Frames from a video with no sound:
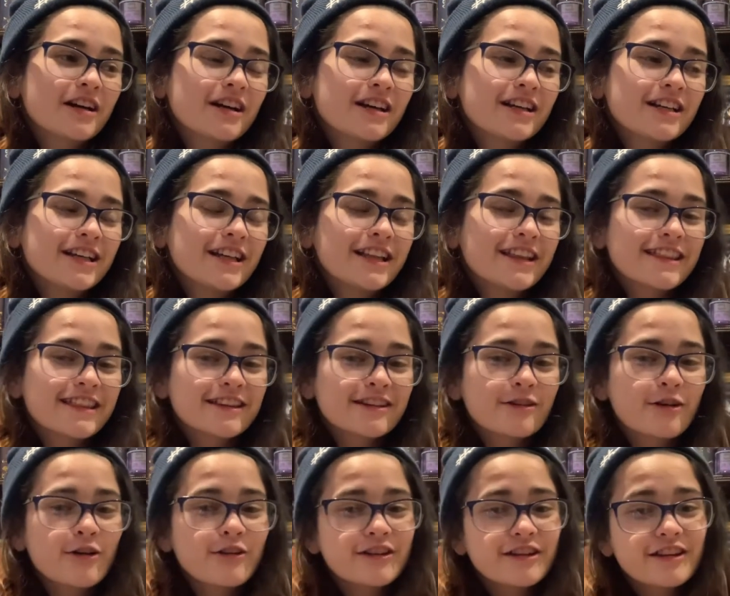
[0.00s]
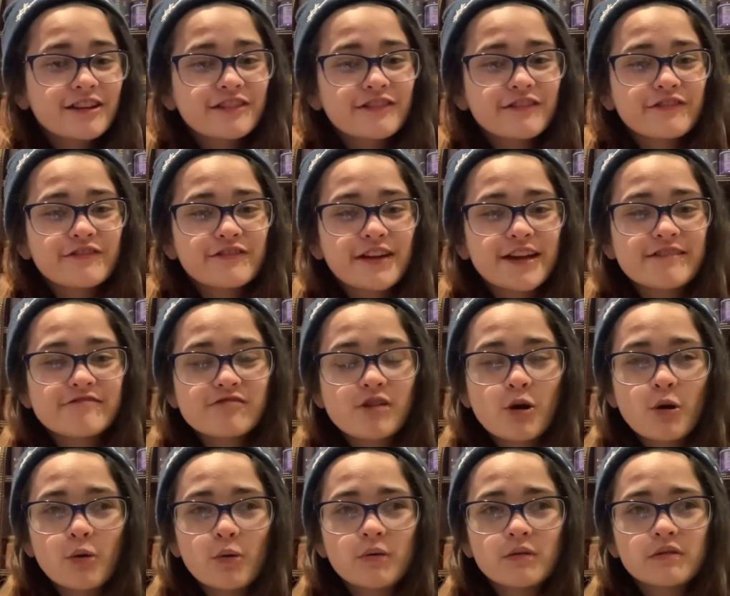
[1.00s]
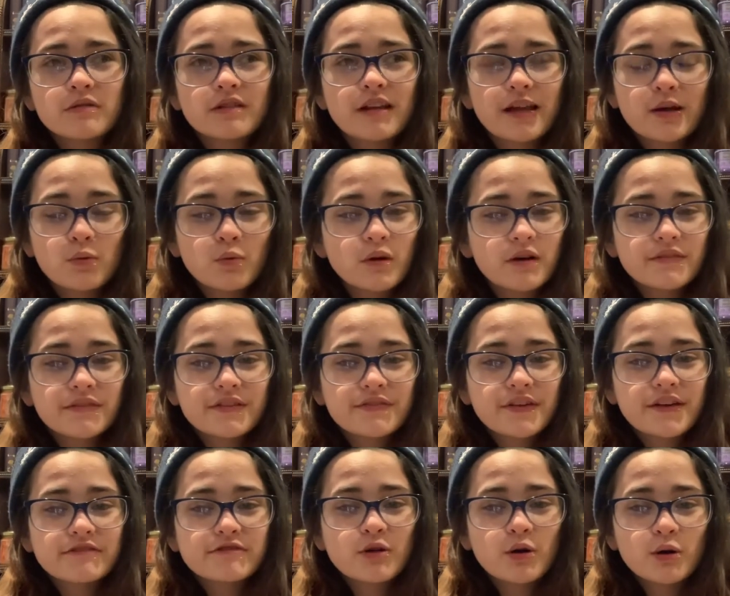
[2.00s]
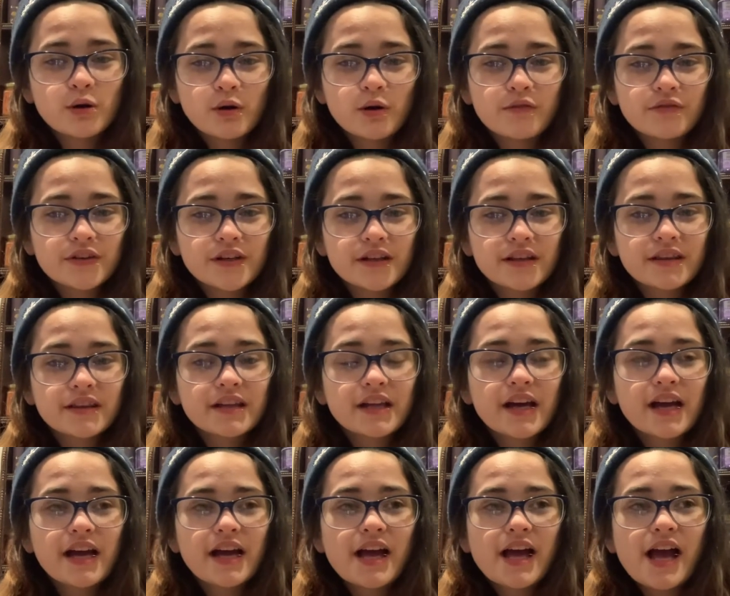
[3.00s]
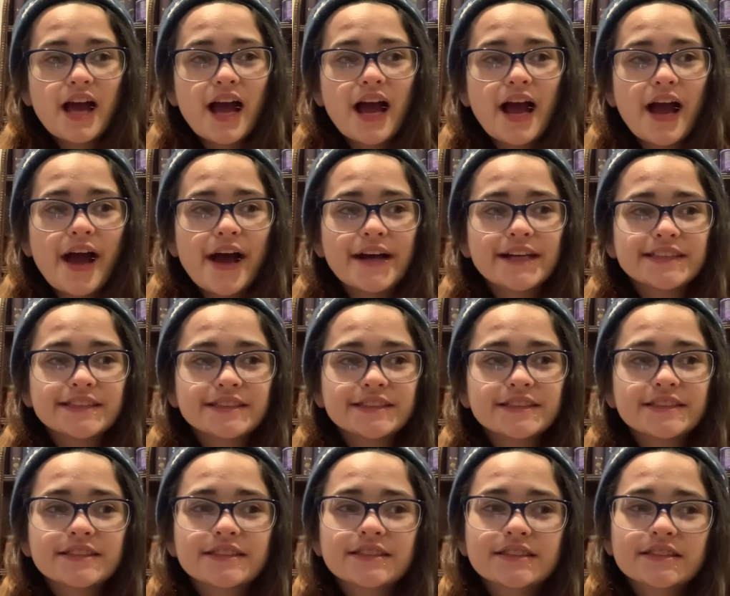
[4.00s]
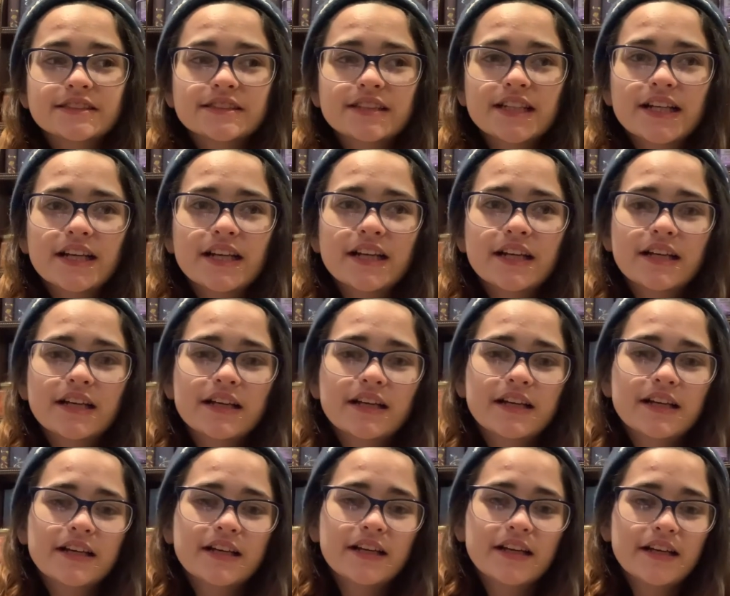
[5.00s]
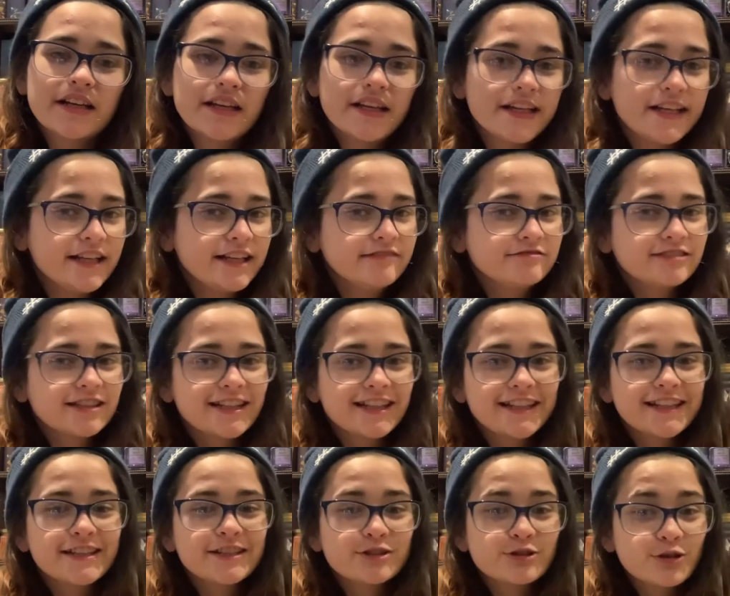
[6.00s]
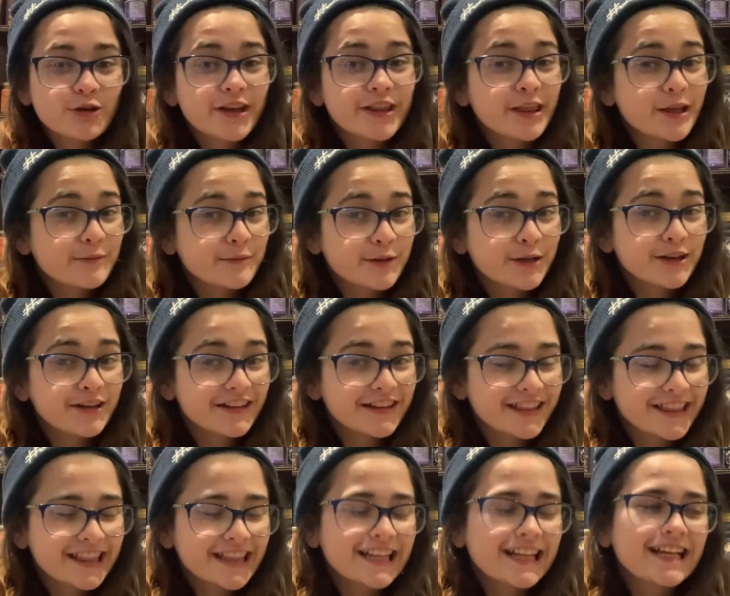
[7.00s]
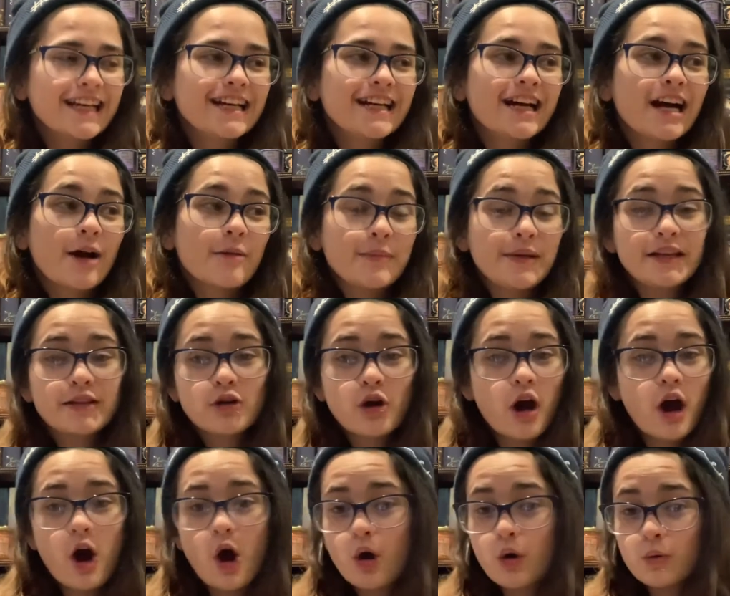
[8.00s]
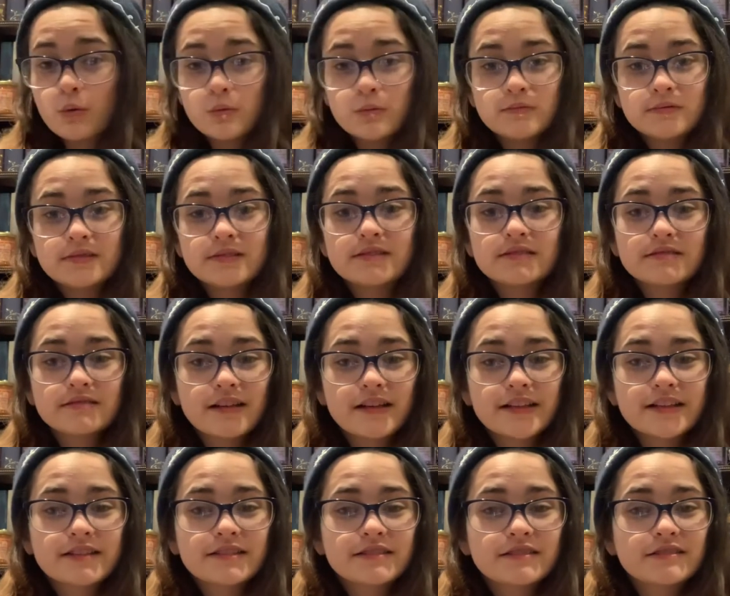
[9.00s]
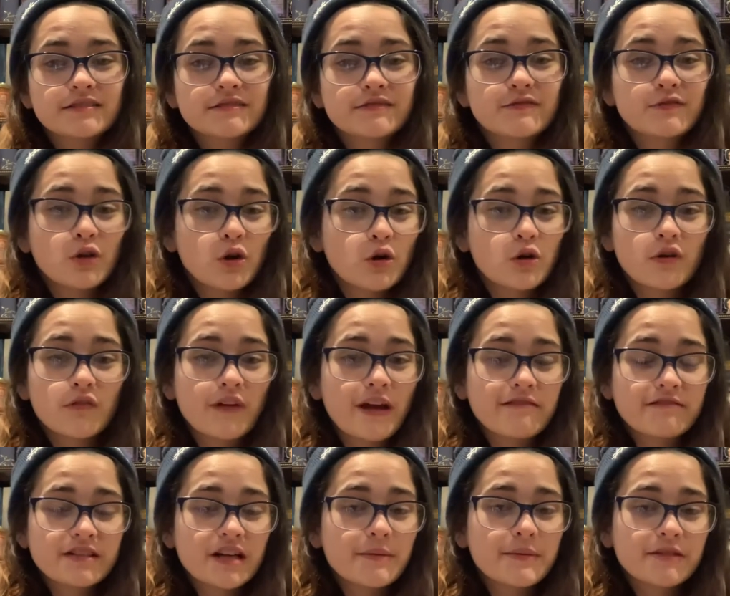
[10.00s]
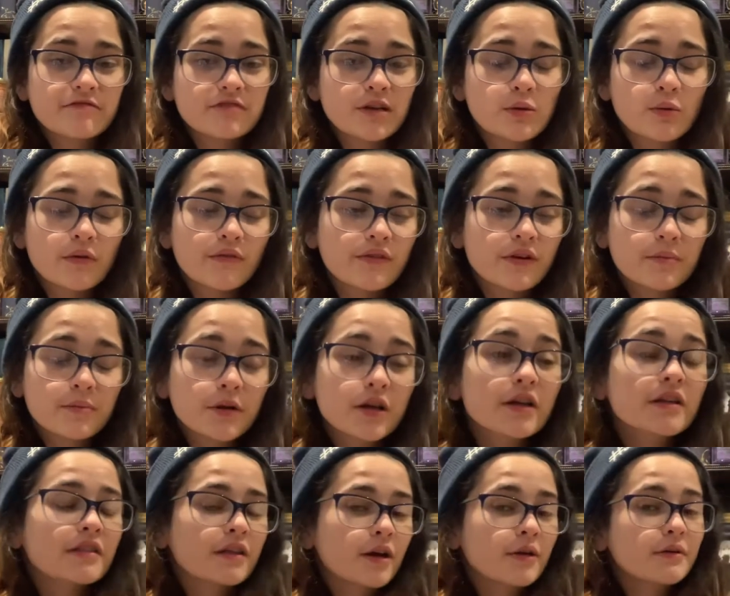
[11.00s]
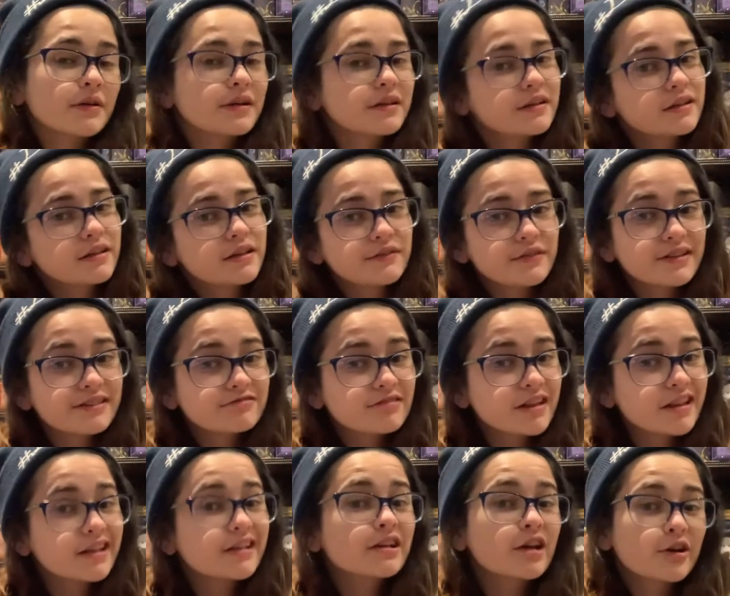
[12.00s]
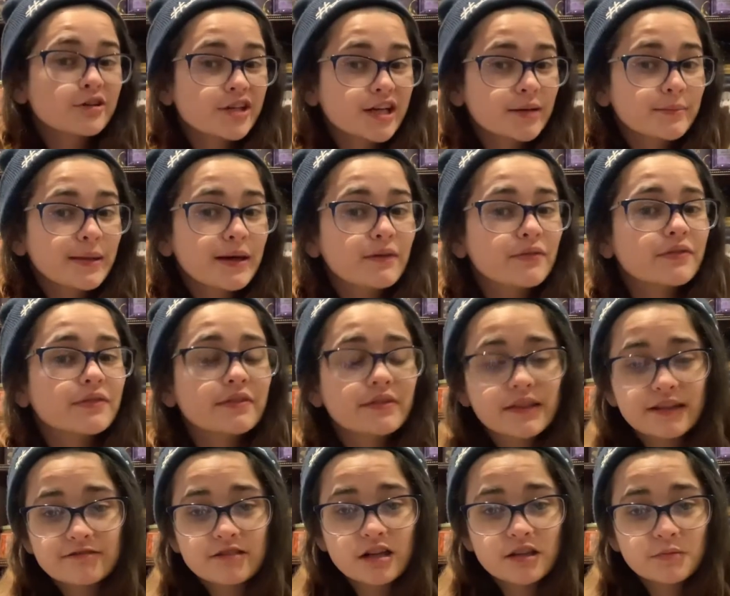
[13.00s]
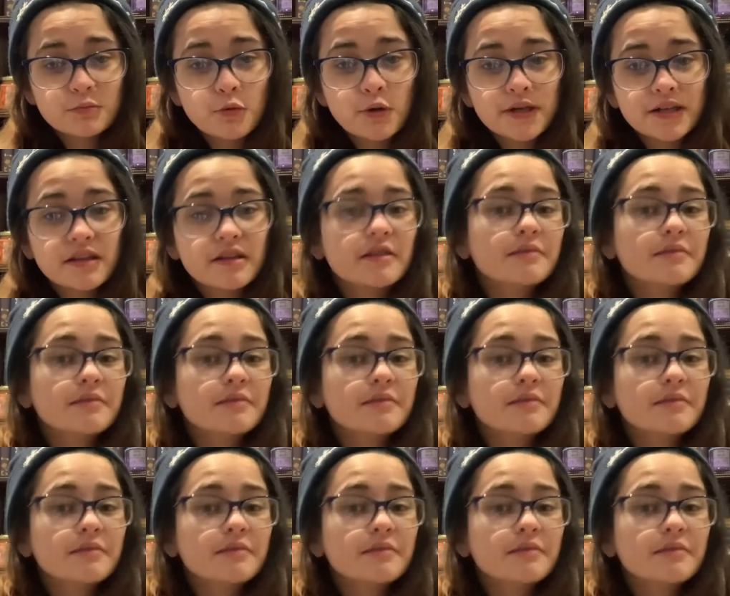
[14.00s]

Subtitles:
it's Connor's favourite, like one of his favourite authors, and he really enjoys her books. He's got a whole like vlog of every time he's read one of her books, so if you're interested, go check them out. There are spoilers,